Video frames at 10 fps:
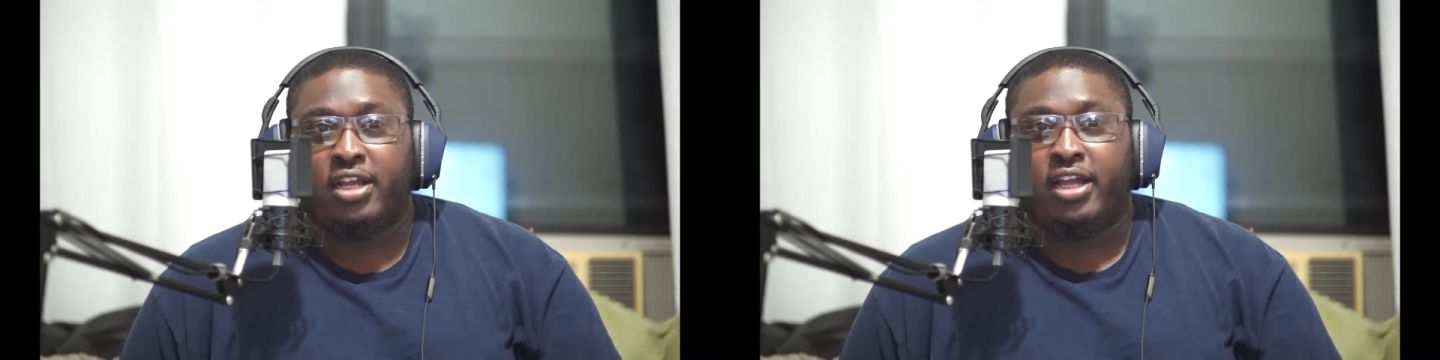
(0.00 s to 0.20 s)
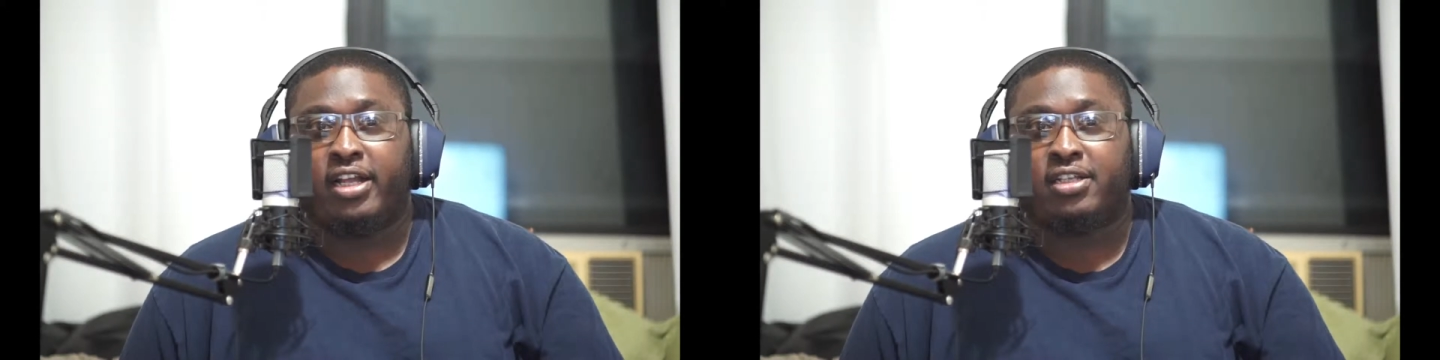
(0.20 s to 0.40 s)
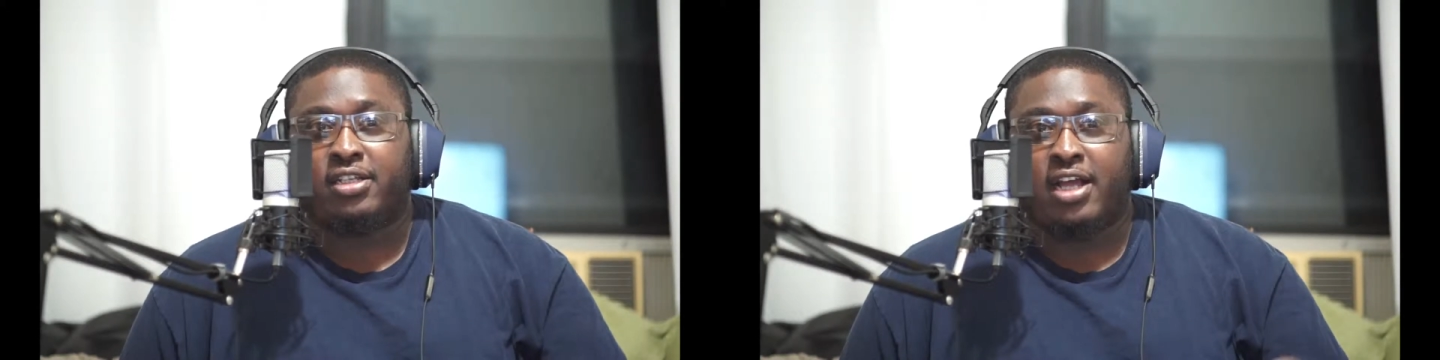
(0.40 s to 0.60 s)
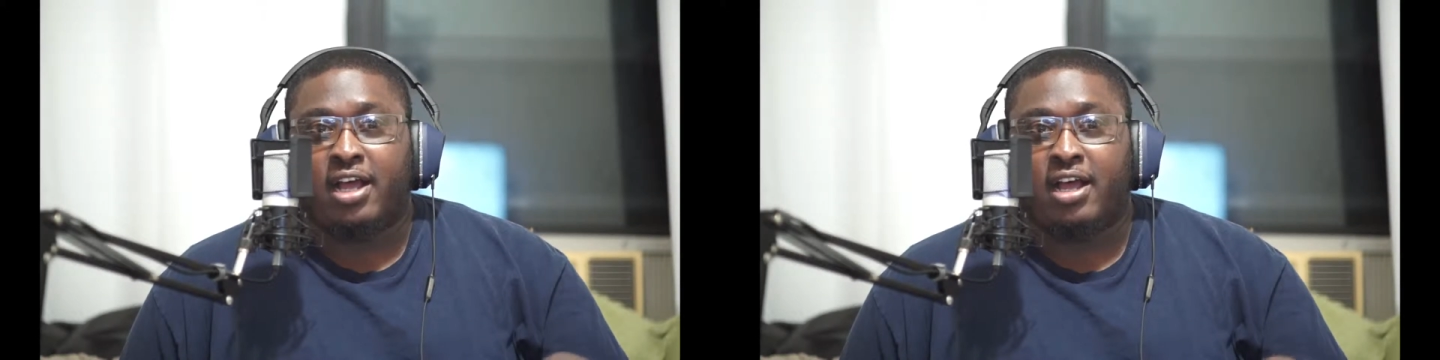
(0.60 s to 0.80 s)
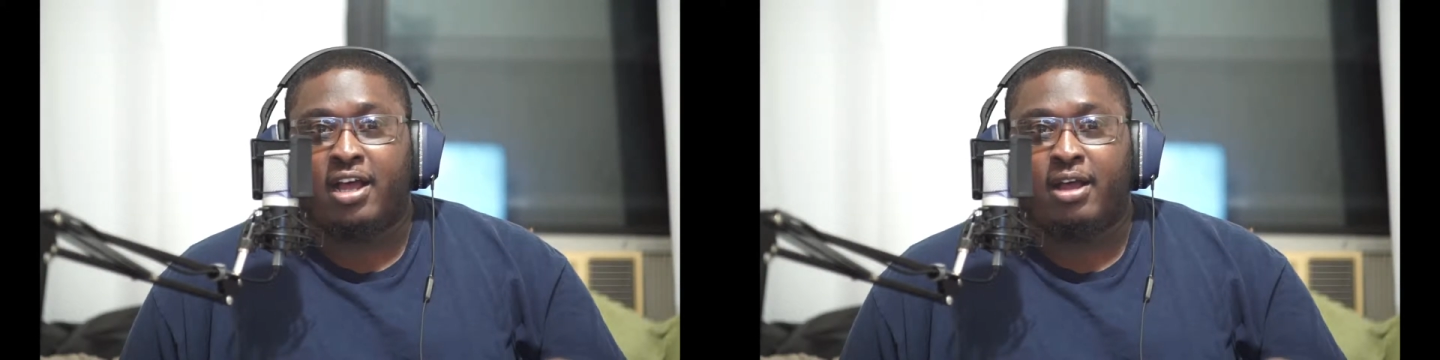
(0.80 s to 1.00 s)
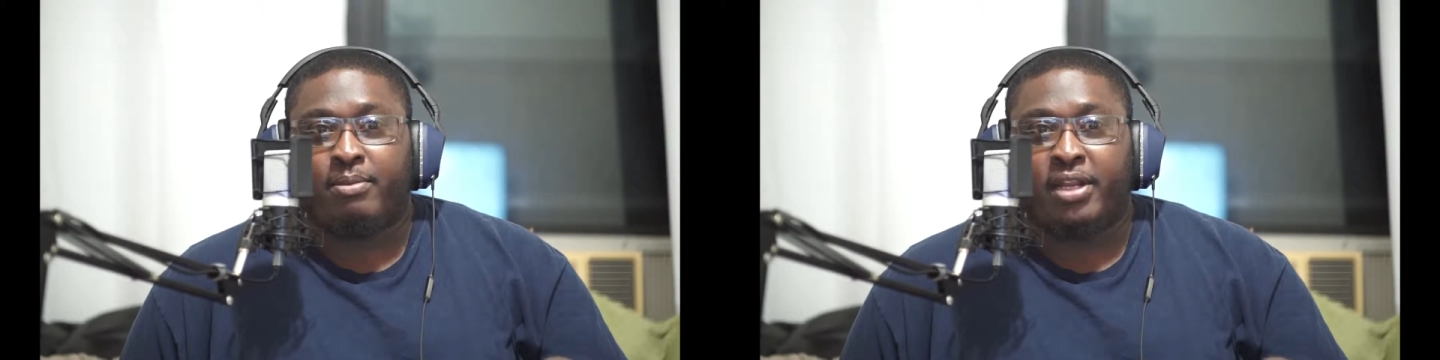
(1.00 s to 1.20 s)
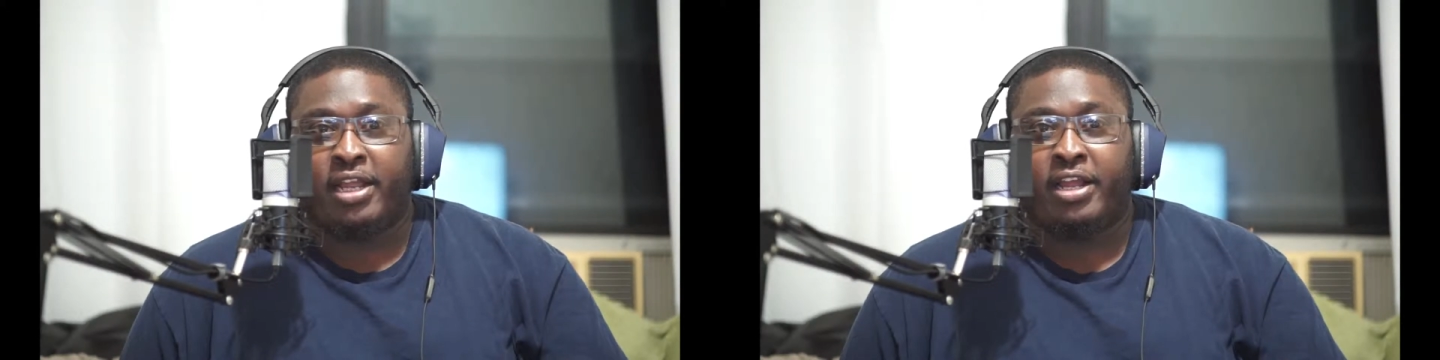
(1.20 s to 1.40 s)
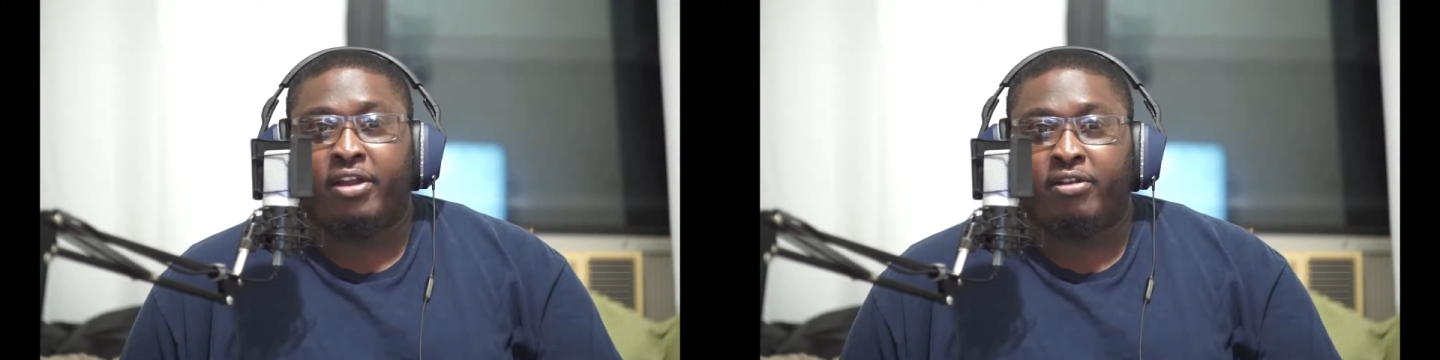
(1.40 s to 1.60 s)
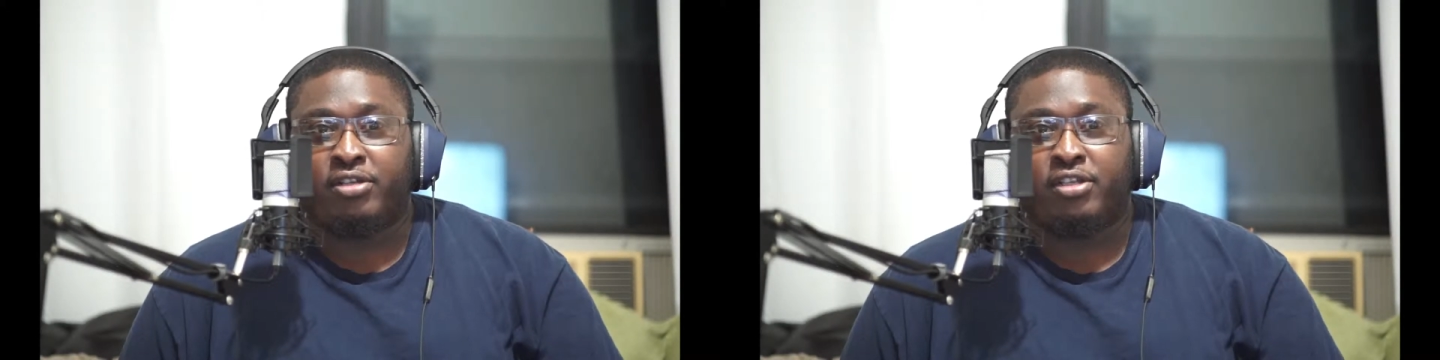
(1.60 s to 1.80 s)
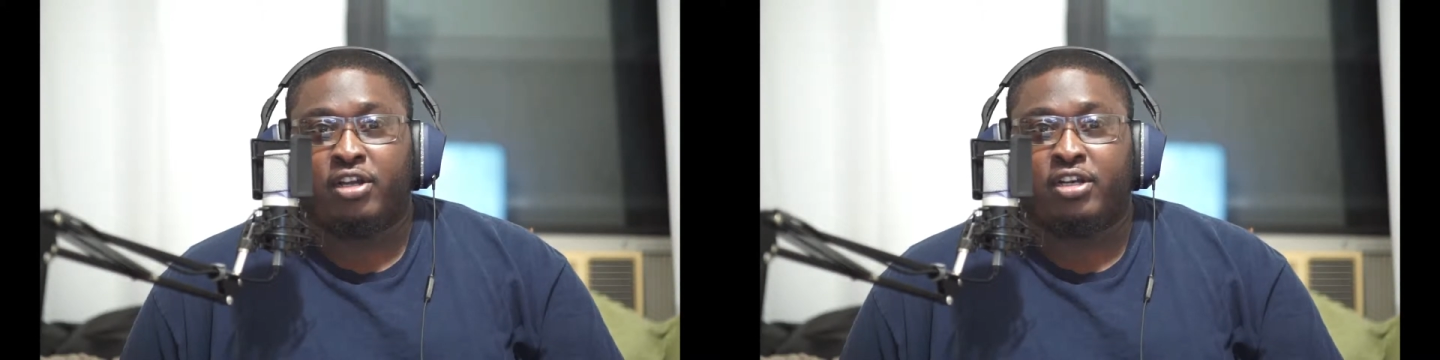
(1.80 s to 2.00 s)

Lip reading: It airs